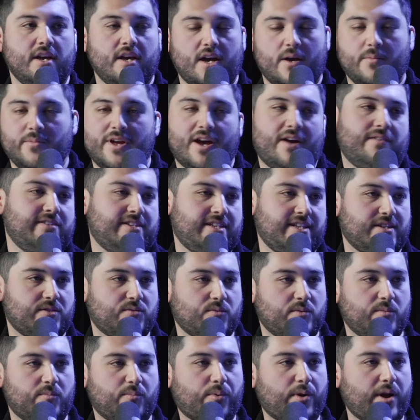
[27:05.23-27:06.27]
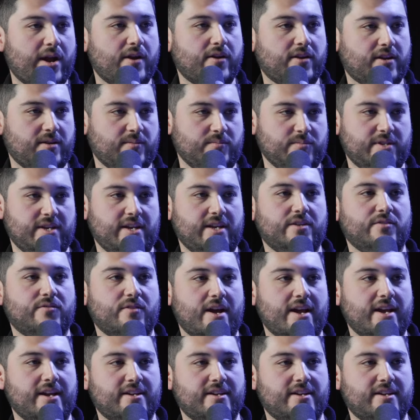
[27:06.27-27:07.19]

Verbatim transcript: I mean, obviously that's where prayer comes in, right?